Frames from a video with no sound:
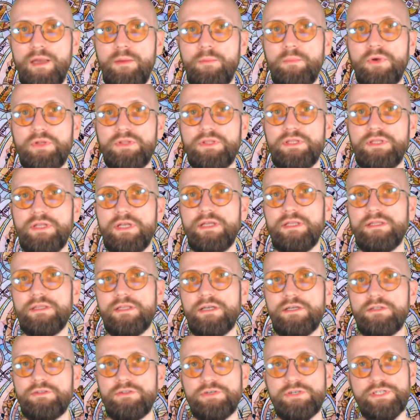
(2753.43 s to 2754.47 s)
but the
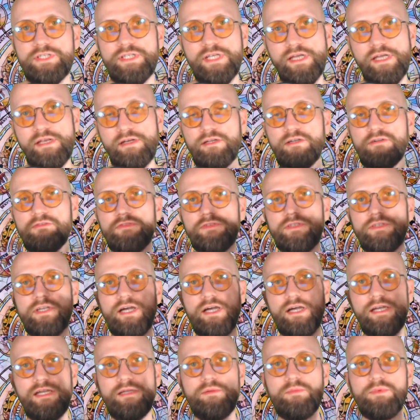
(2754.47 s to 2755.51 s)
understanding of
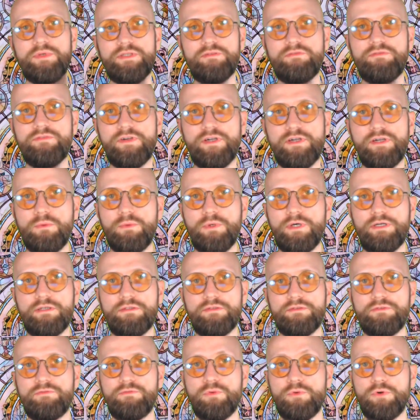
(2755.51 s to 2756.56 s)
time in
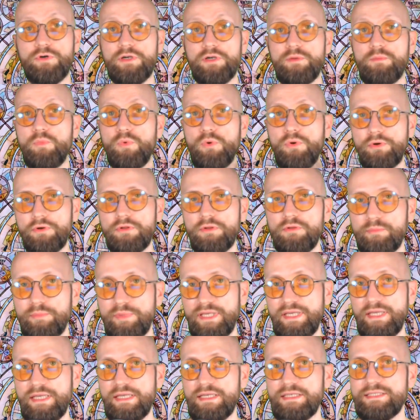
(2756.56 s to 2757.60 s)
Feywild for immortal
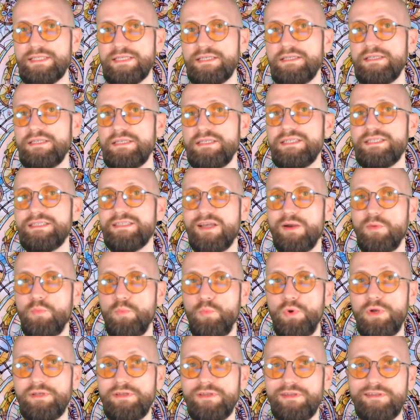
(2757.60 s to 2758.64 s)
beings is
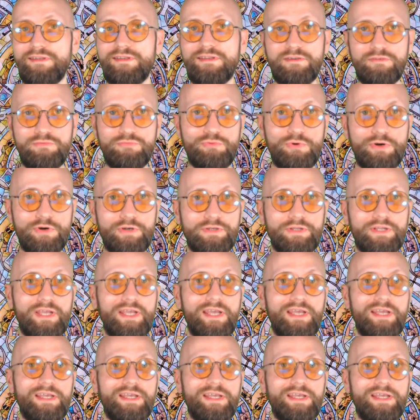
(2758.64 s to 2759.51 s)
somewhat different.